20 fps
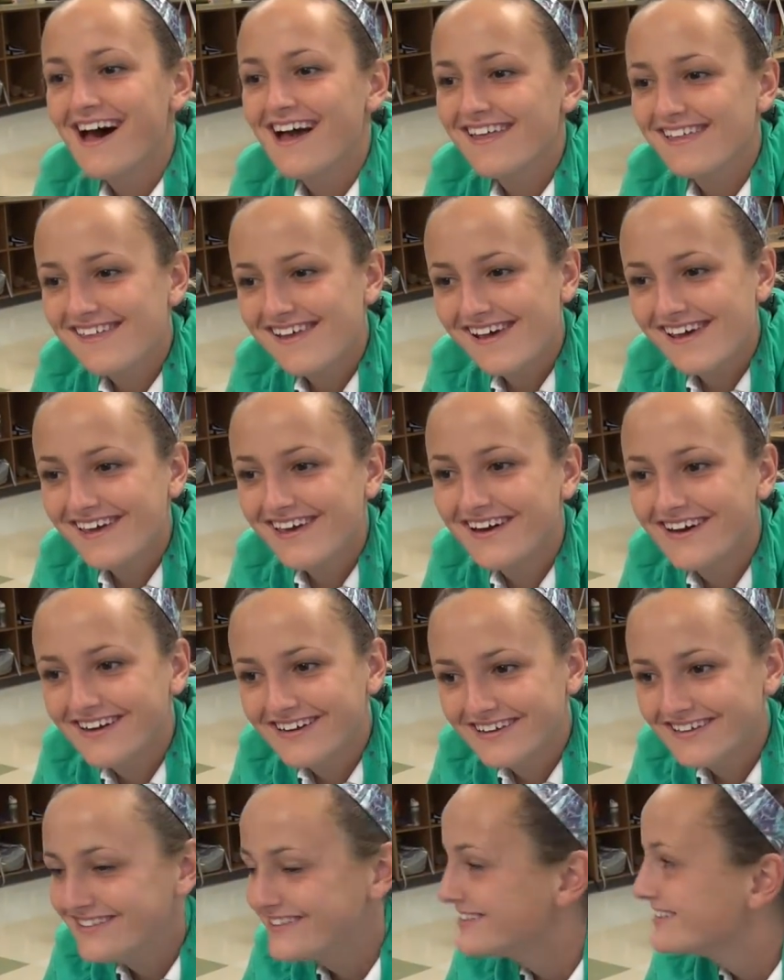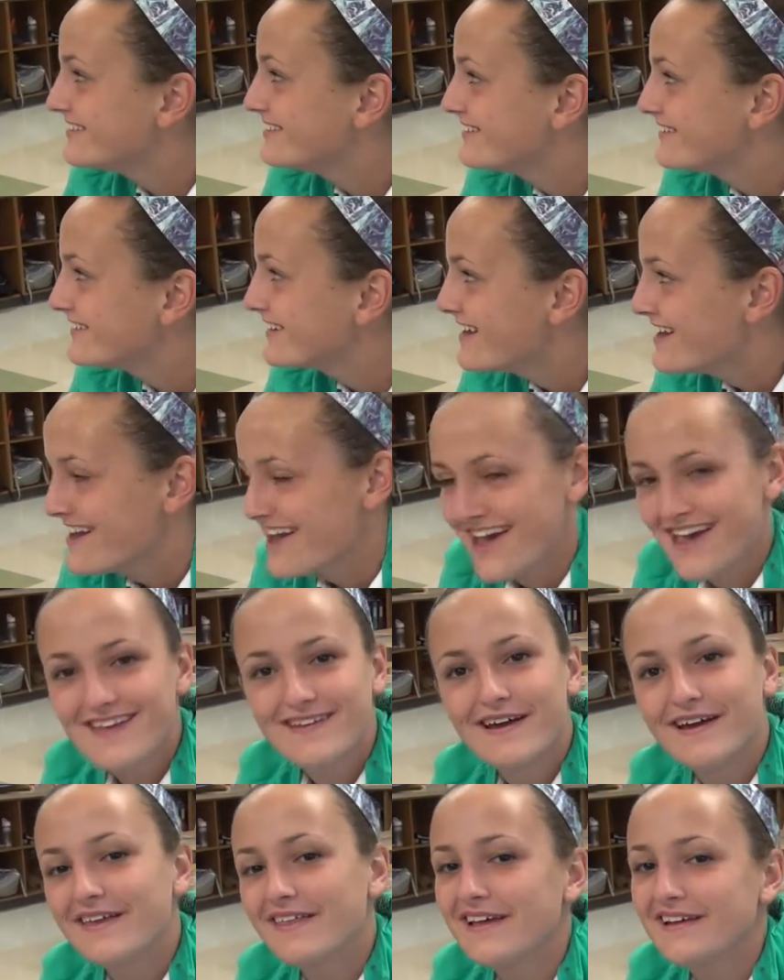I like honeydew
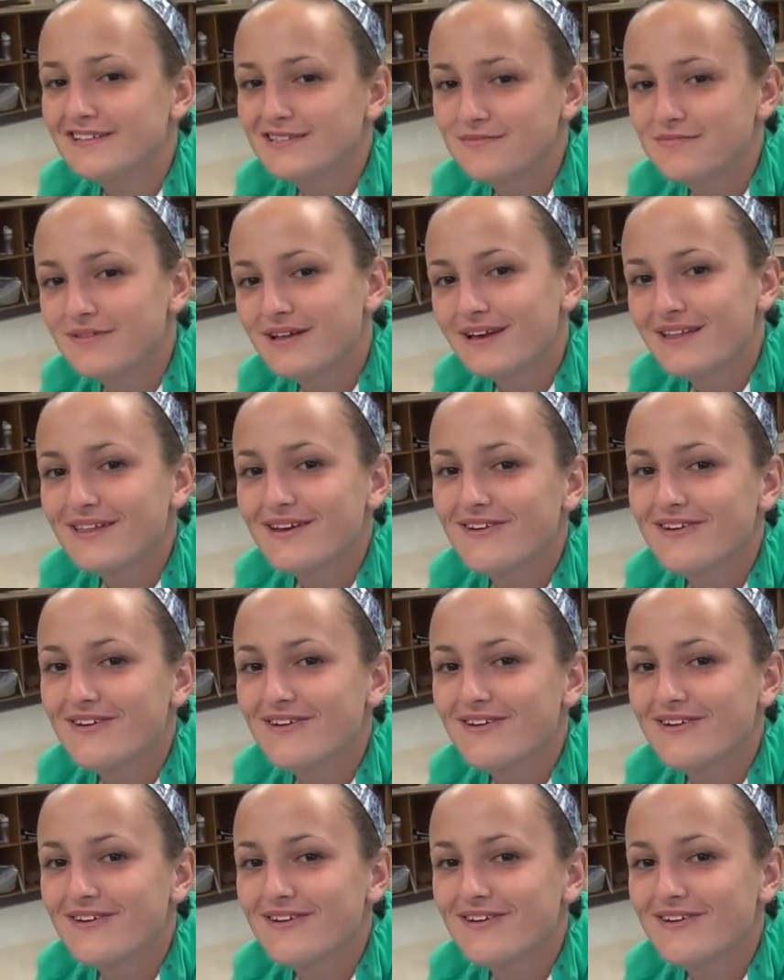and I like to play